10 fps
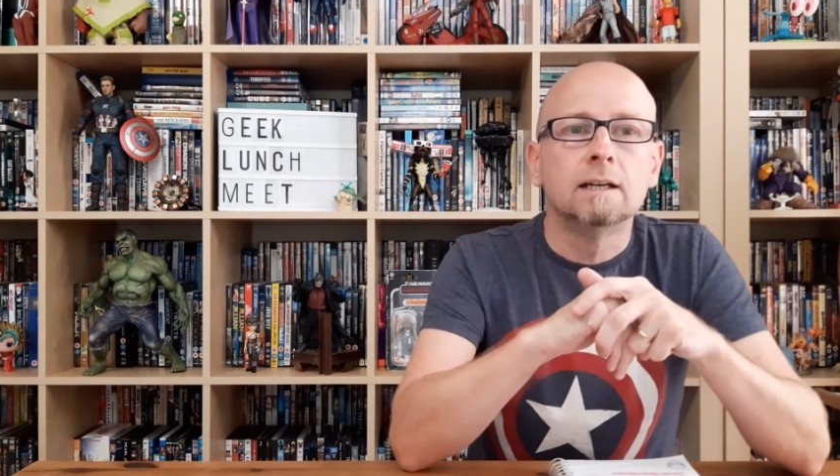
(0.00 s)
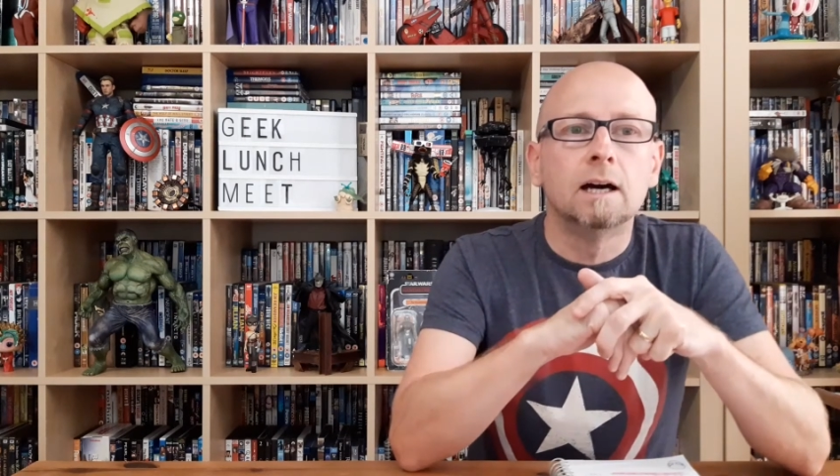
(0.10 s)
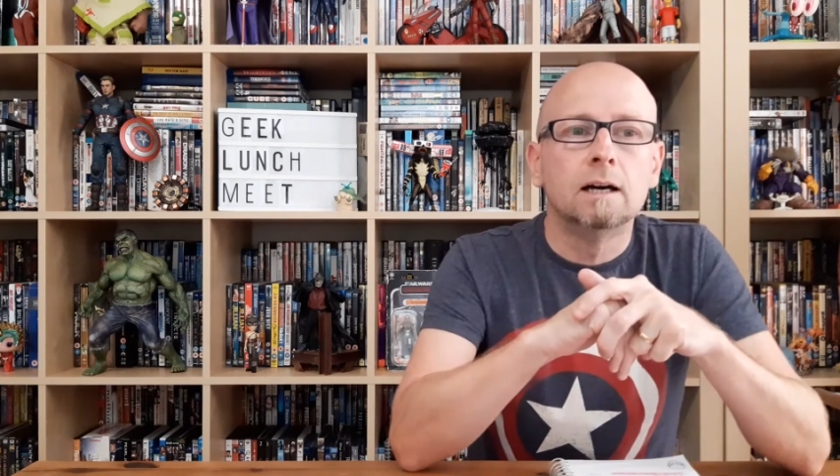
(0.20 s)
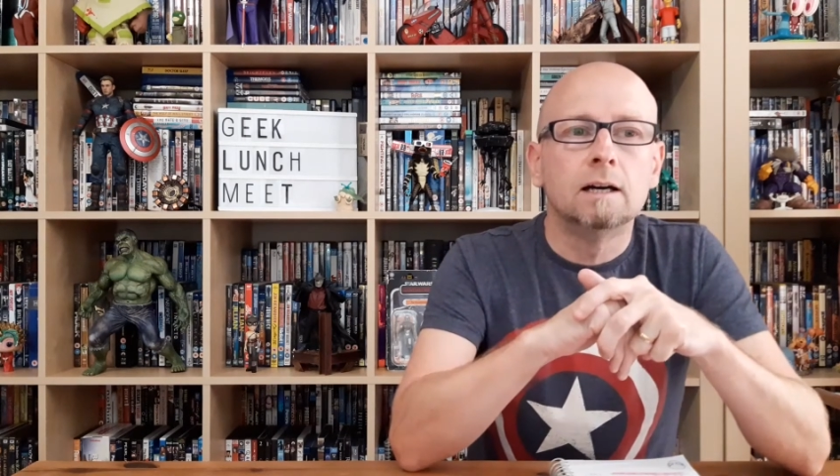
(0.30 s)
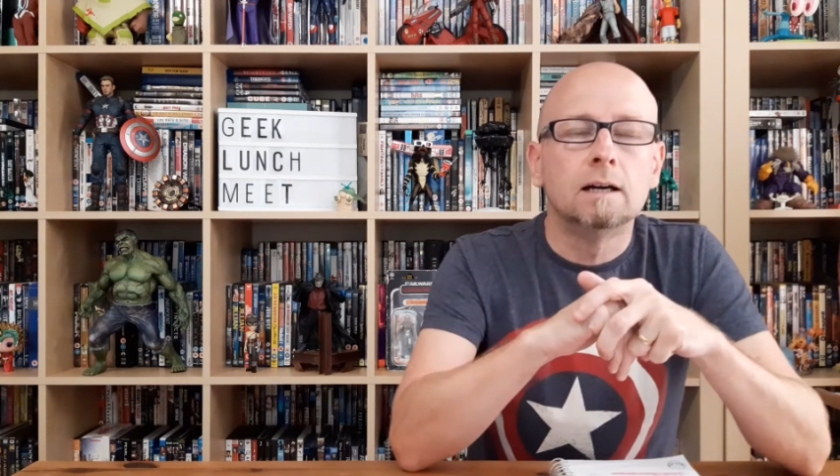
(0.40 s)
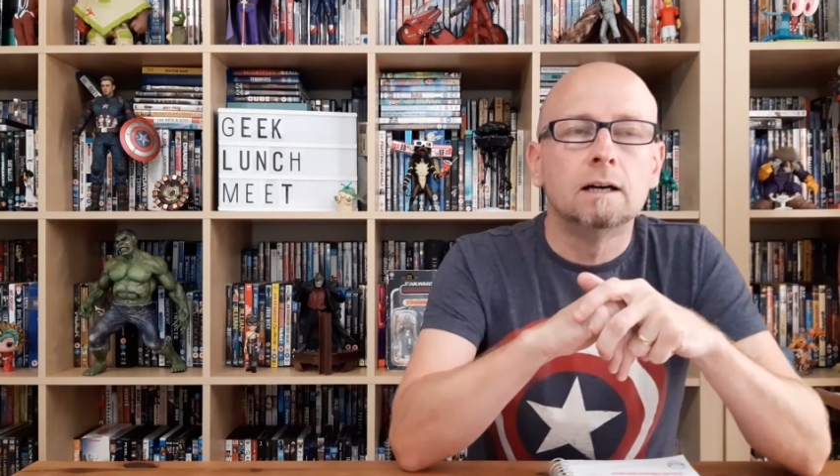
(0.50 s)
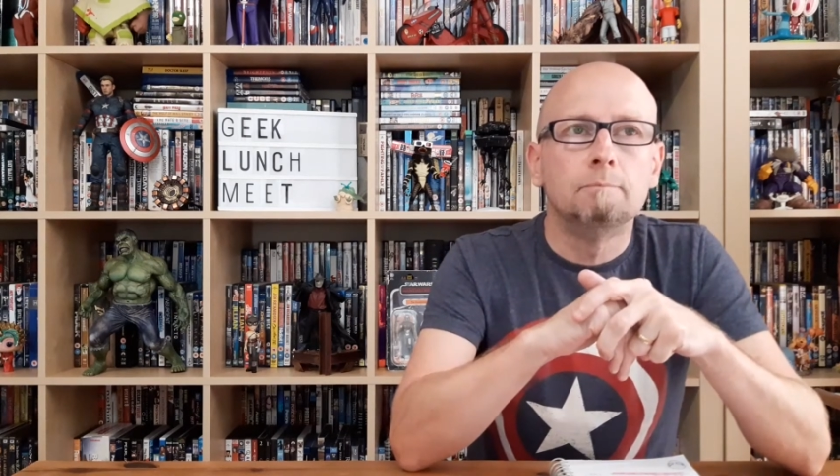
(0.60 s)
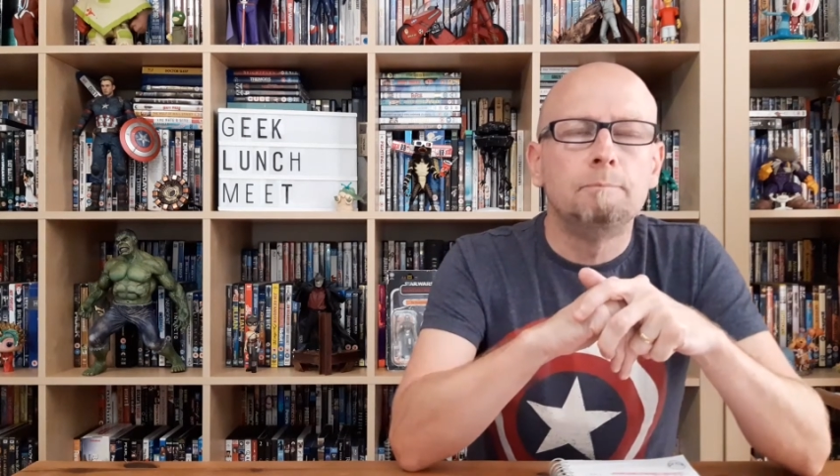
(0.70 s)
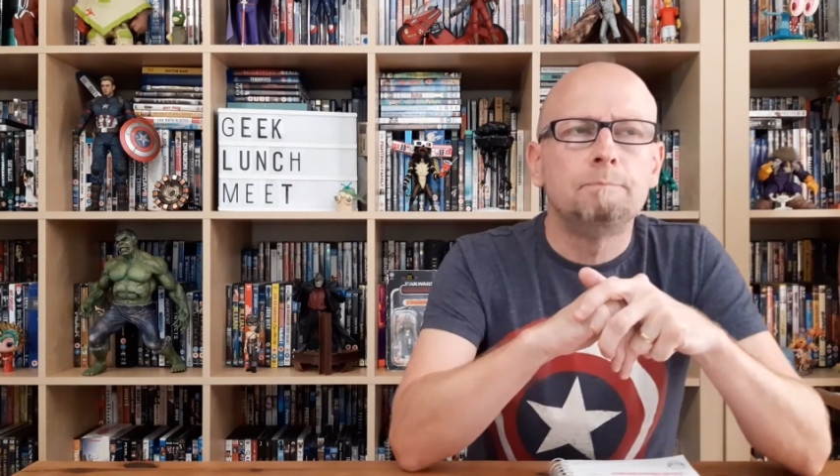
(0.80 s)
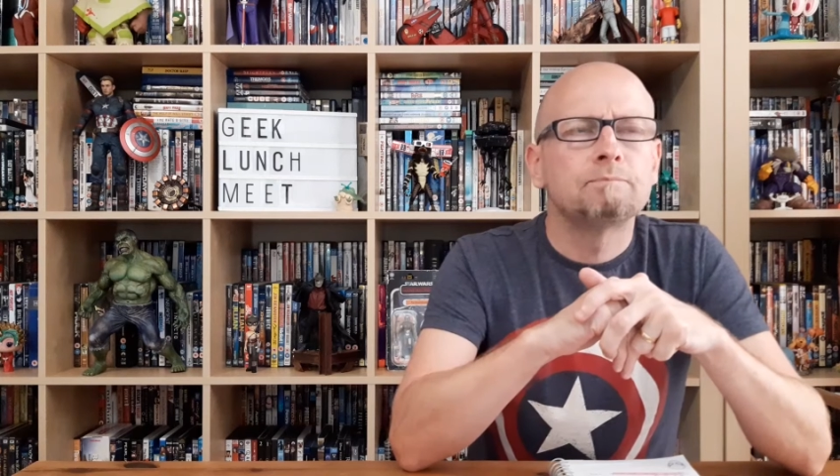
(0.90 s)

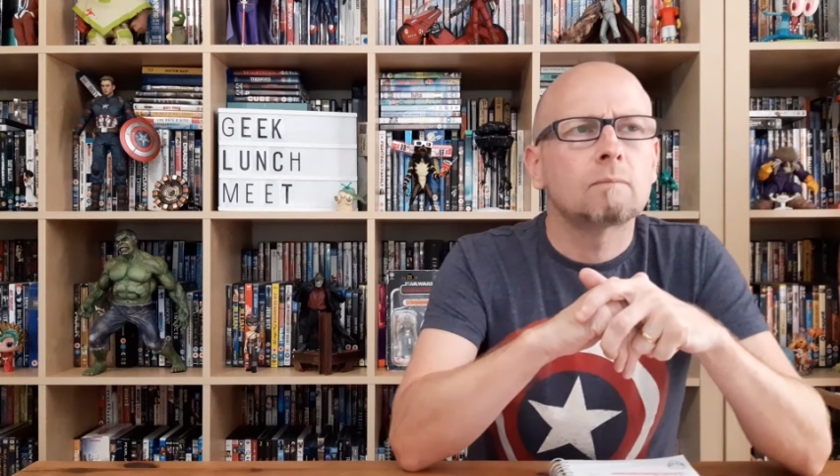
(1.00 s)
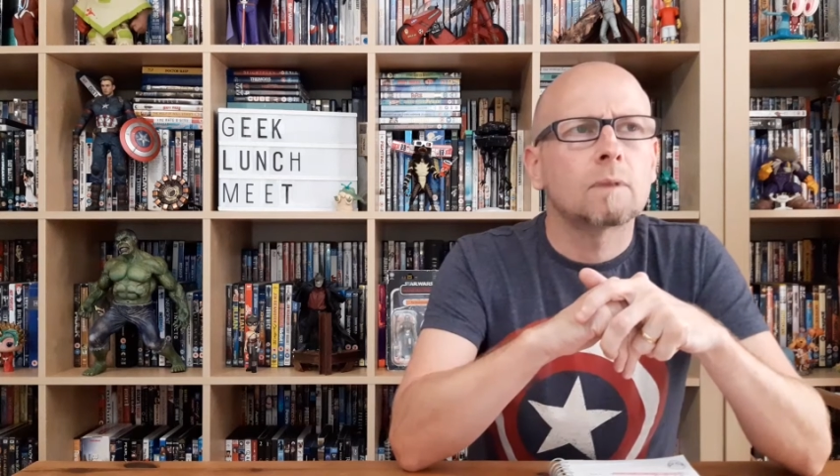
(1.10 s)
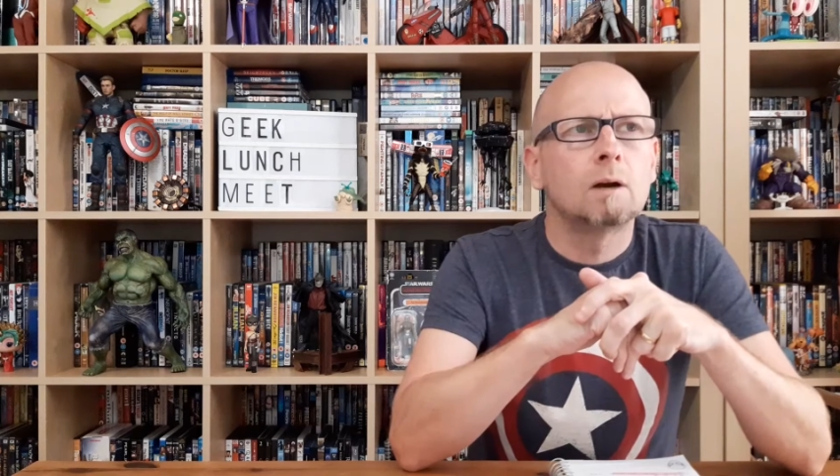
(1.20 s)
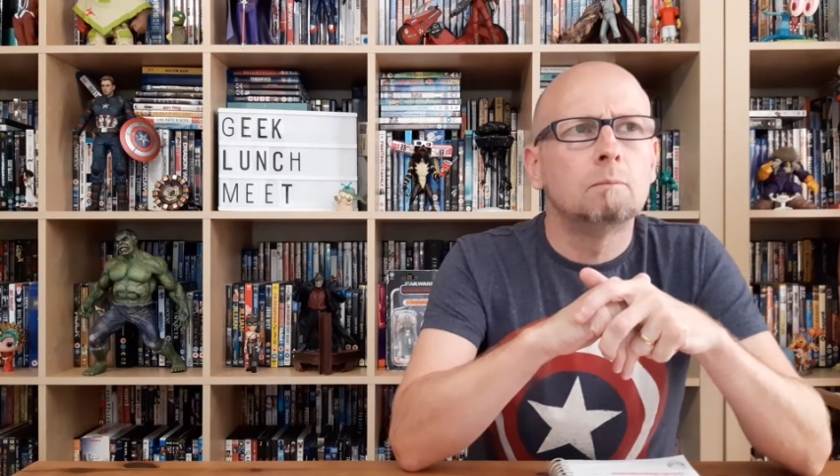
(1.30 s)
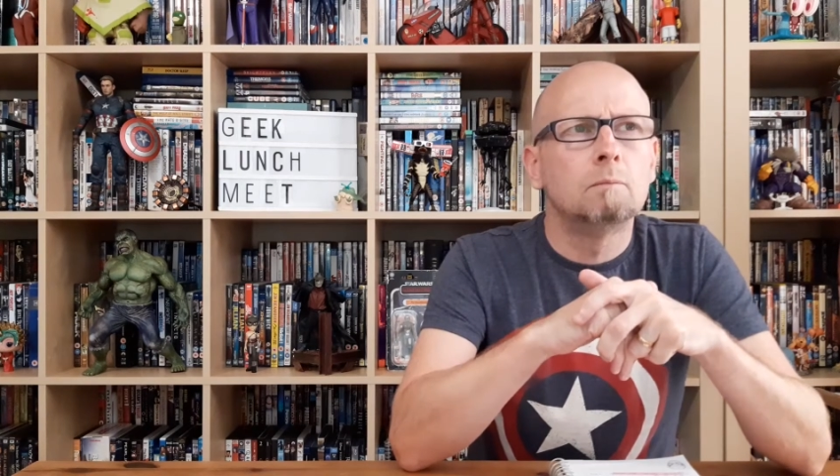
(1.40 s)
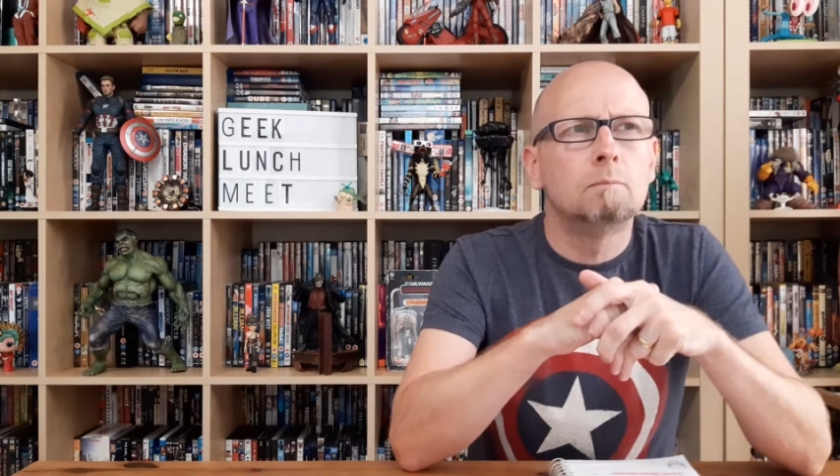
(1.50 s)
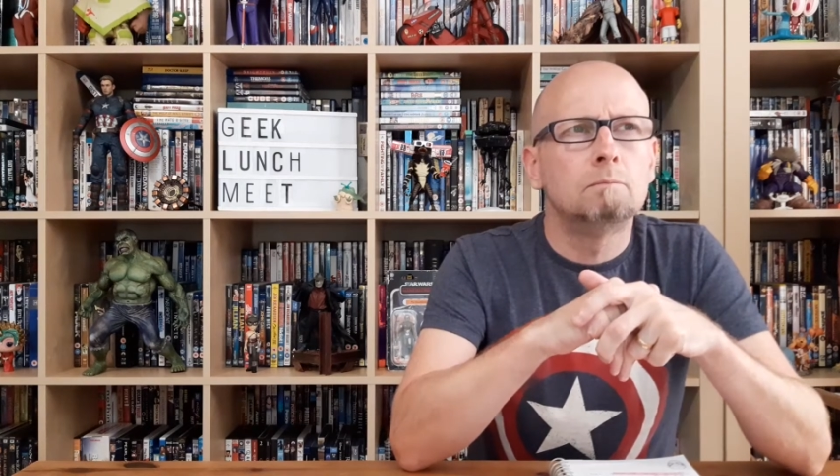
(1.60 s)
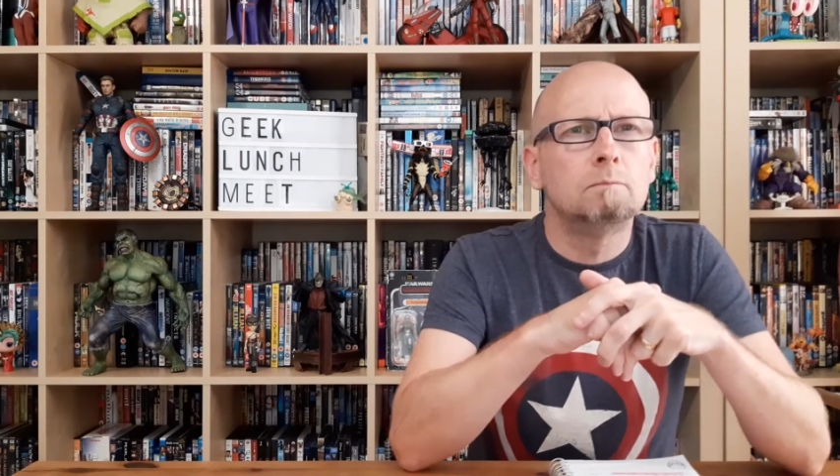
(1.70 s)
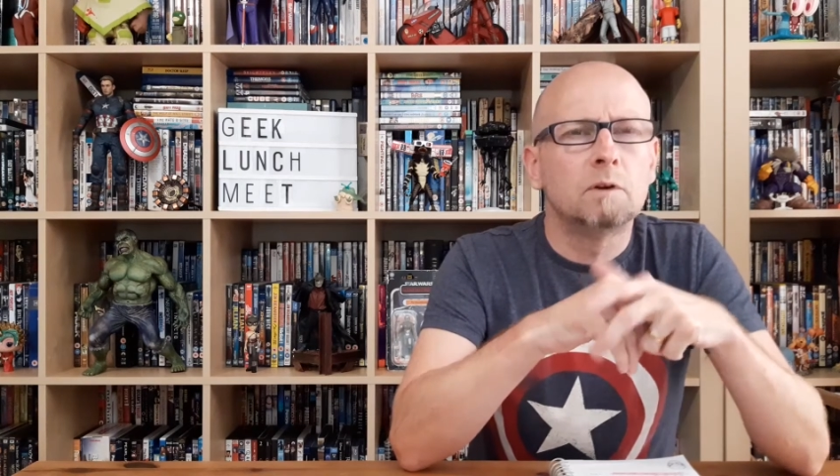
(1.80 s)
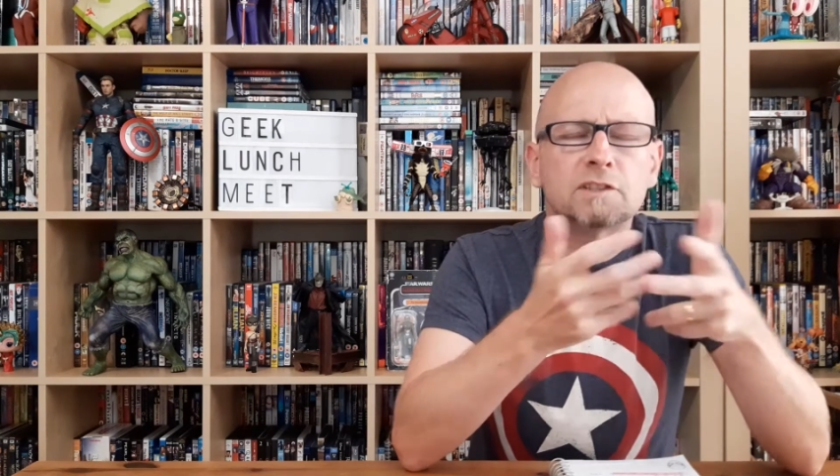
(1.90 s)
with